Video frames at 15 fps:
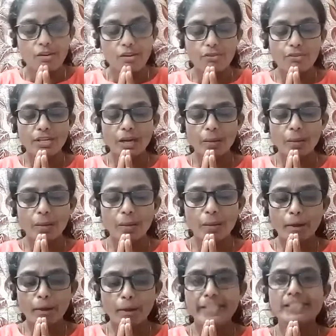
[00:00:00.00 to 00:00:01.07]
Fill our
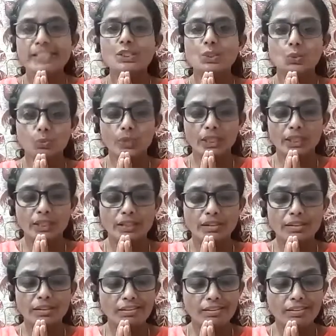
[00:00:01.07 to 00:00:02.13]
minds with
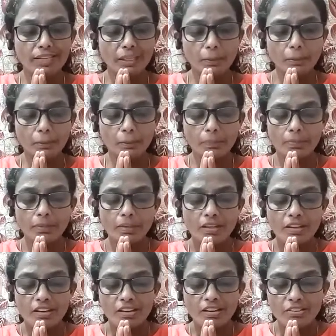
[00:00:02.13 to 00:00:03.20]
learning.
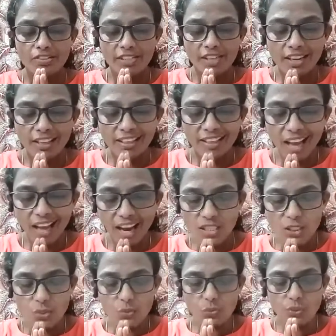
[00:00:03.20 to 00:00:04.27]
Fill our
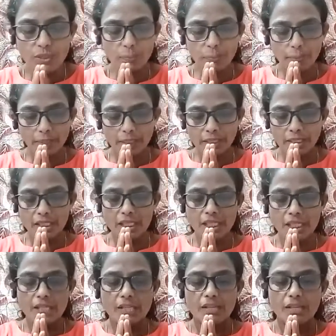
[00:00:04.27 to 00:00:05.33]
class with peace,
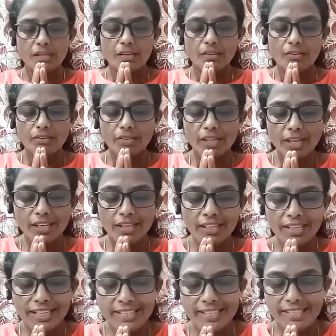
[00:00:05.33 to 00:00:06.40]
fill our
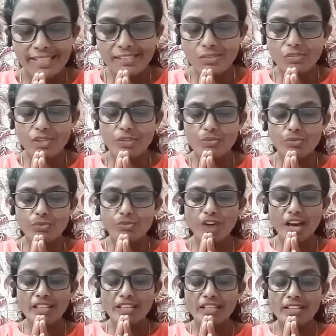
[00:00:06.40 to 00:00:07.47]
lesson with
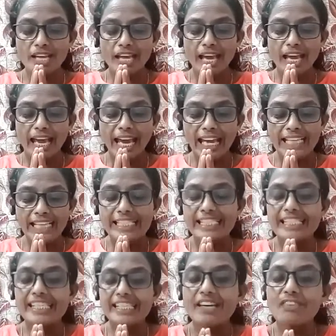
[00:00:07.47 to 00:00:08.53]
fun, and
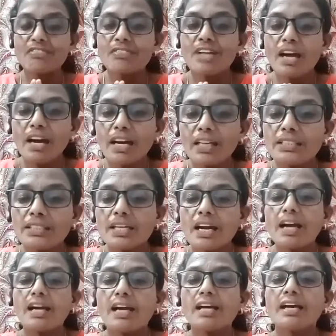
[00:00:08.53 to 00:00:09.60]
safeguard
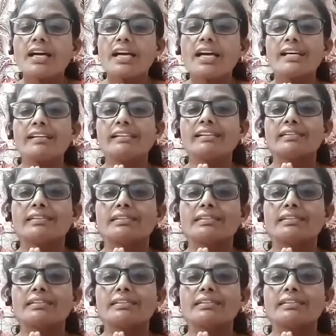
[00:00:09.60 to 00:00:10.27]
our health.